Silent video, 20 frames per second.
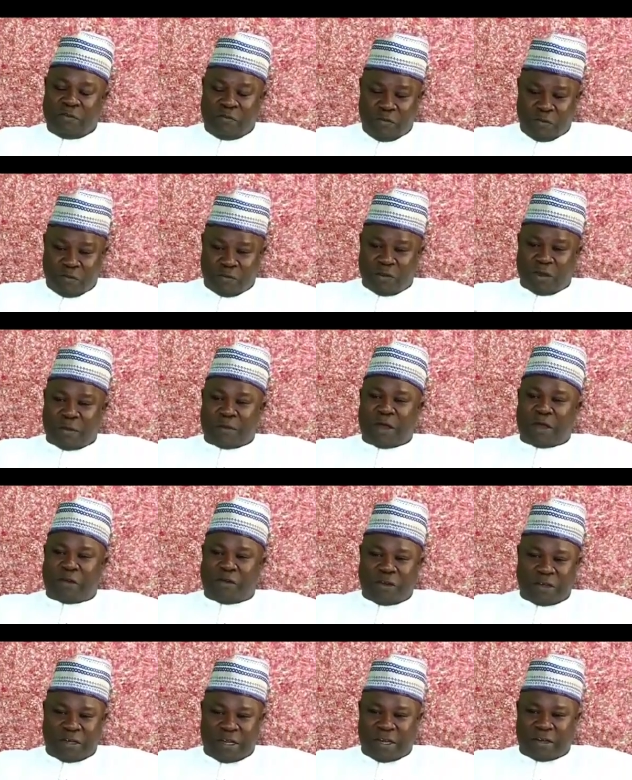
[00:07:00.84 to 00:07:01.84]
If you talk
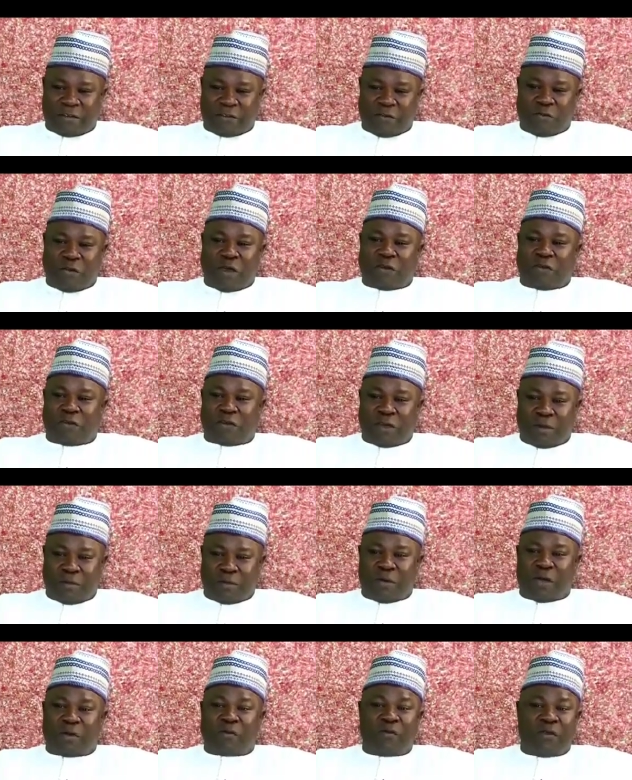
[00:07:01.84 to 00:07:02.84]
about hotels, you are talking
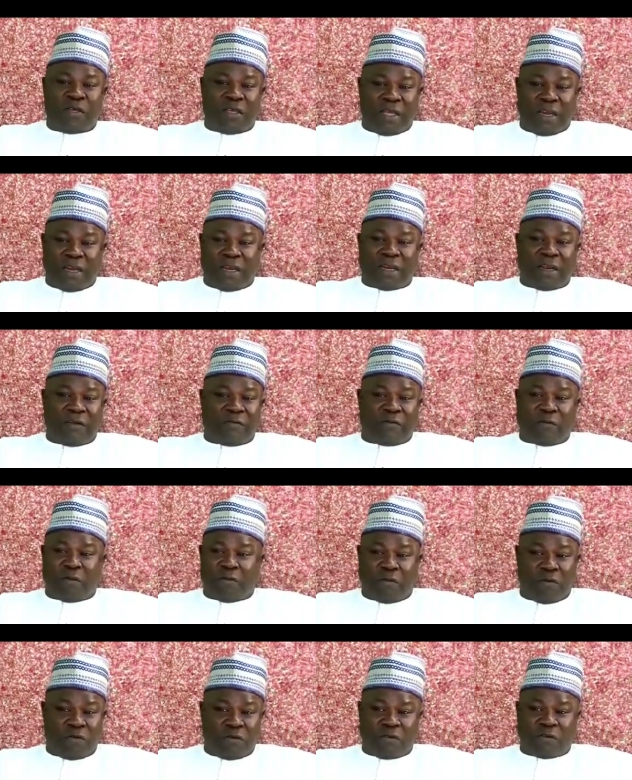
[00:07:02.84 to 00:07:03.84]
about what we generate
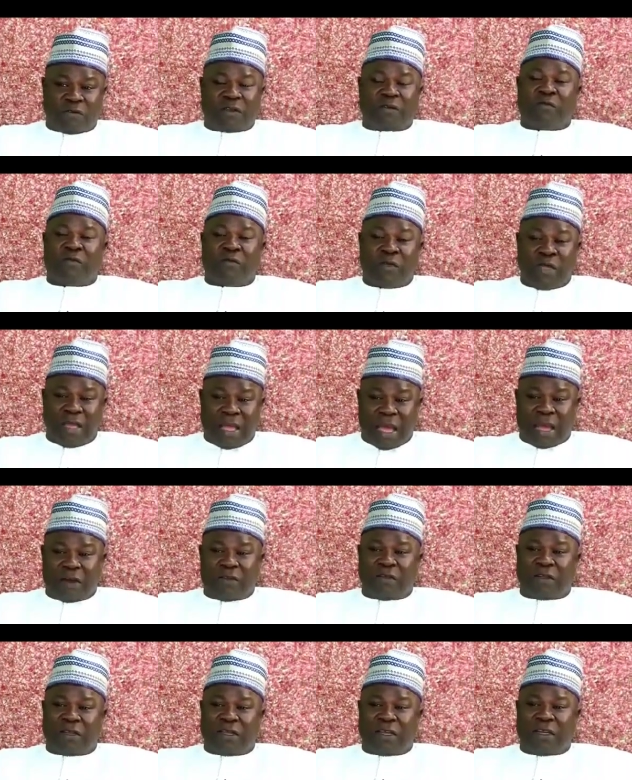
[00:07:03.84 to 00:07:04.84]
from all those that we
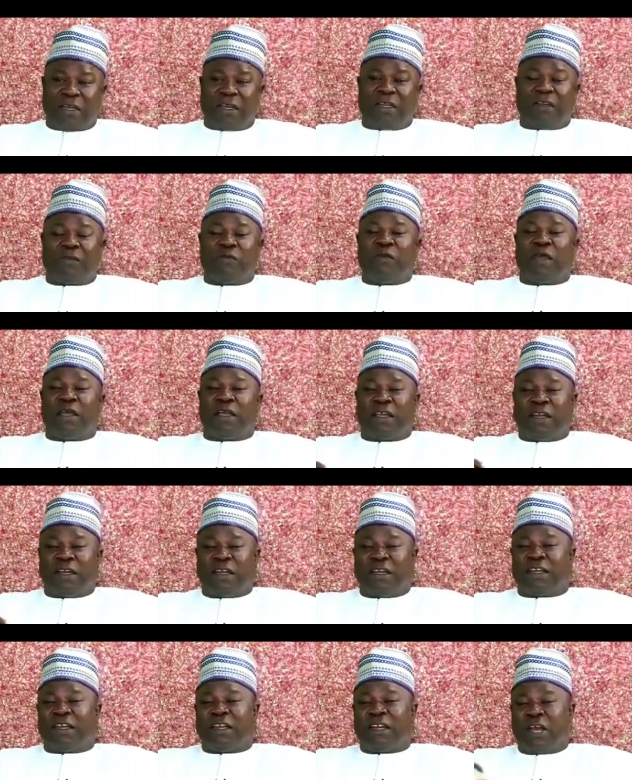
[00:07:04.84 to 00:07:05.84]
are not generating, we are
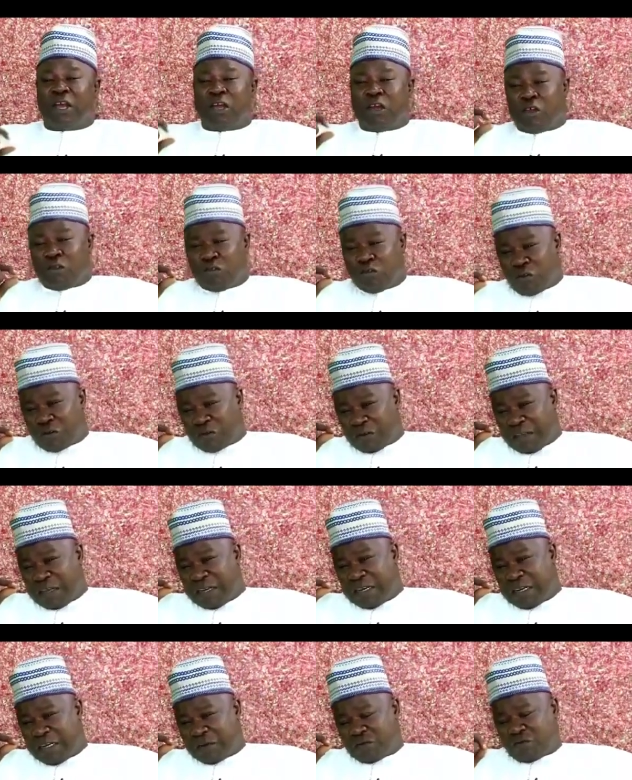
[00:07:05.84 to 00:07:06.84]
generating just a